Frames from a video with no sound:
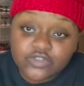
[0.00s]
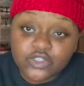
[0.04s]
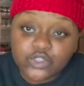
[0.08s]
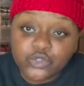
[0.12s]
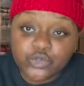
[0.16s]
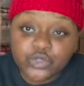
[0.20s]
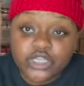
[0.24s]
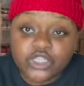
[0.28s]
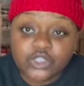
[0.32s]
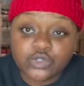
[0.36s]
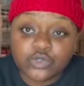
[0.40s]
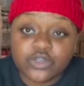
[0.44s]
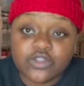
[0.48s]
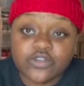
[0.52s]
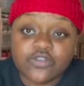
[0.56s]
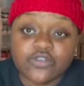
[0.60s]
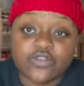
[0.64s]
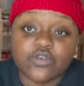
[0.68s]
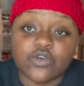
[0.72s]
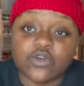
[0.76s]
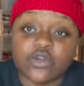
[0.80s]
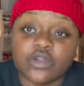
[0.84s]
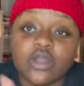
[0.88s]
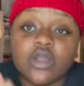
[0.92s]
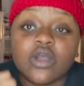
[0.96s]

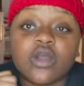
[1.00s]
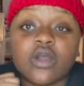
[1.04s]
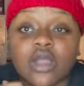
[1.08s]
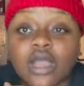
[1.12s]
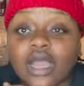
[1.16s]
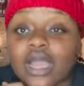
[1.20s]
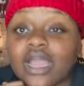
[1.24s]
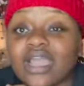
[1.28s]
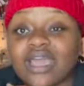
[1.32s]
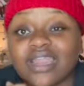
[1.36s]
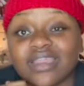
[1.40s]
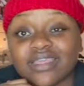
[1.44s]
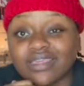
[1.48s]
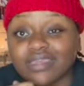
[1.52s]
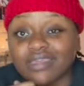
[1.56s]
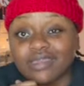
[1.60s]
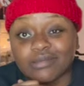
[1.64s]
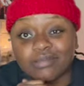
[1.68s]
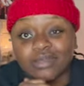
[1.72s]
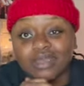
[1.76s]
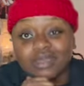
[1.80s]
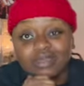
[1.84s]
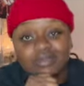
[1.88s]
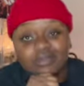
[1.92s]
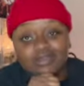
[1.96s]
2024. I gotta kick him
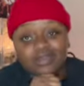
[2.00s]
out.